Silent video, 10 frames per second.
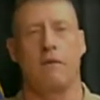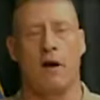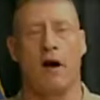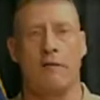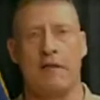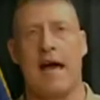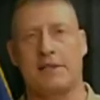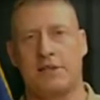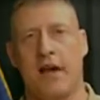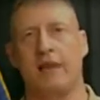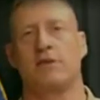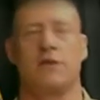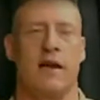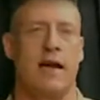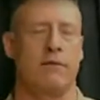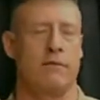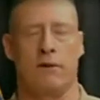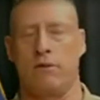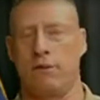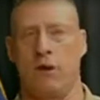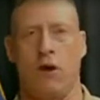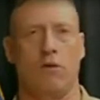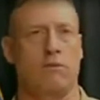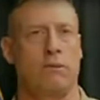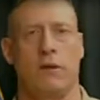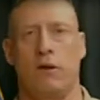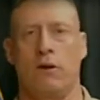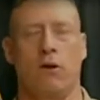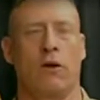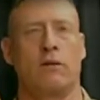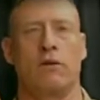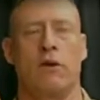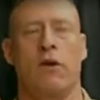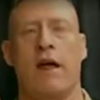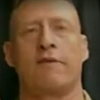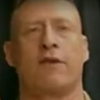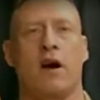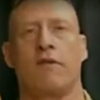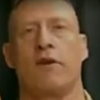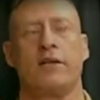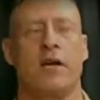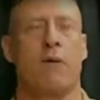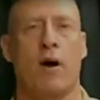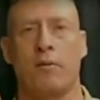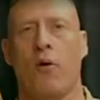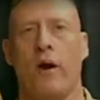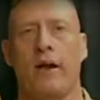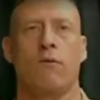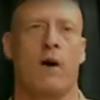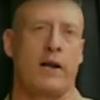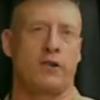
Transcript: of that site, so that you don't have coverage at one point while you're